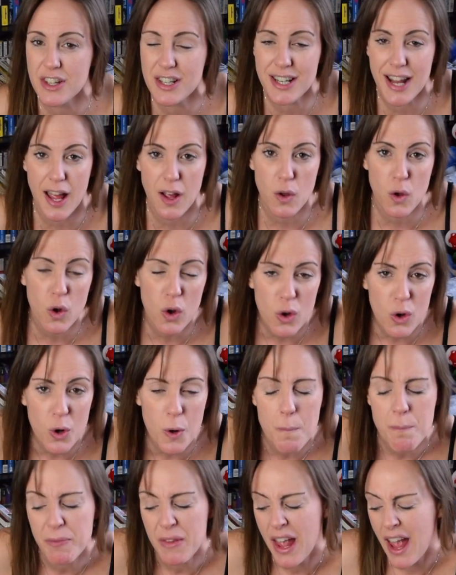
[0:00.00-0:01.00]
you'd get
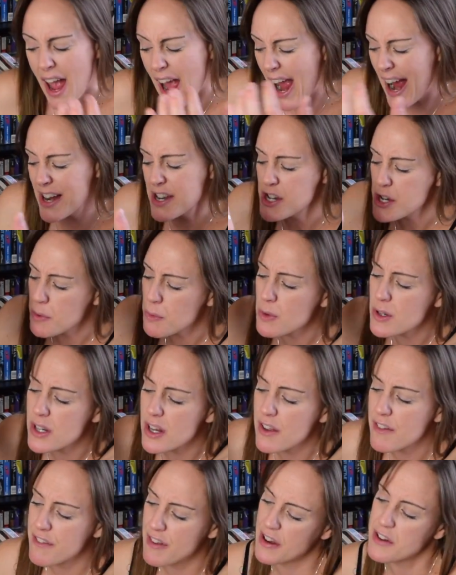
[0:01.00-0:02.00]
caught and you would
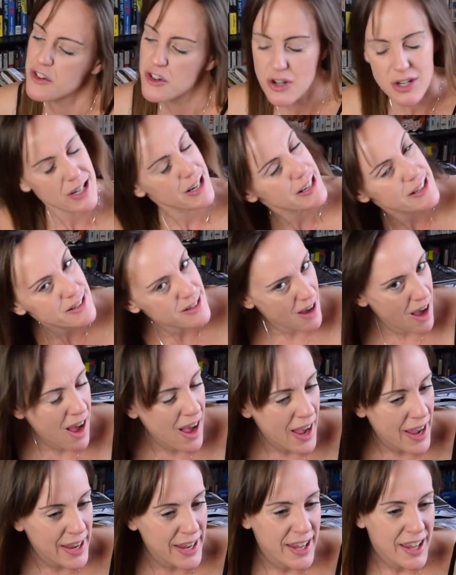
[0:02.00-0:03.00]
eventually
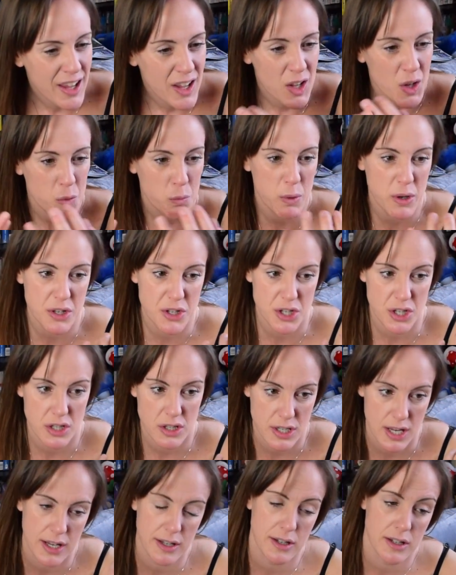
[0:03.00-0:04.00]
die, which
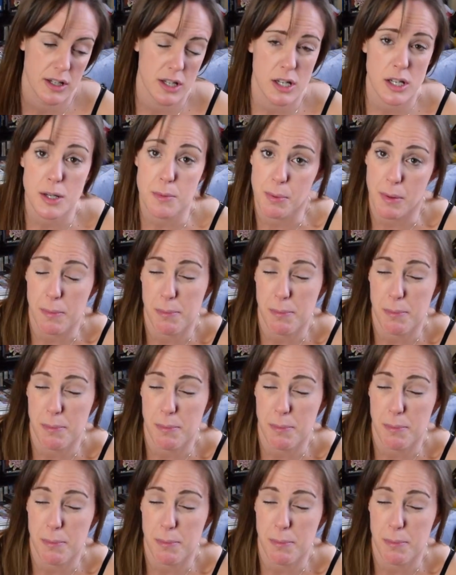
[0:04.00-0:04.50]
tended to be